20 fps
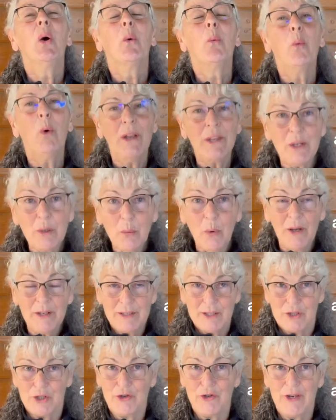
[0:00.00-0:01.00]
what you want to
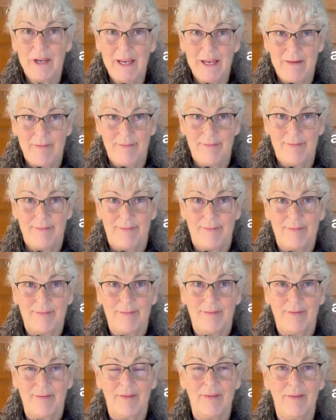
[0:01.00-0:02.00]
achieve
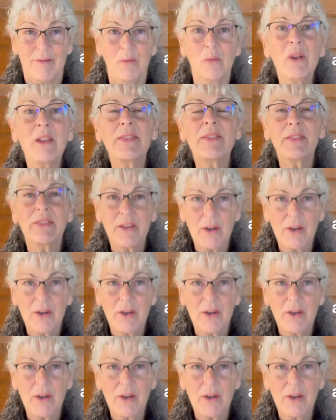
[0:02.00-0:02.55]
with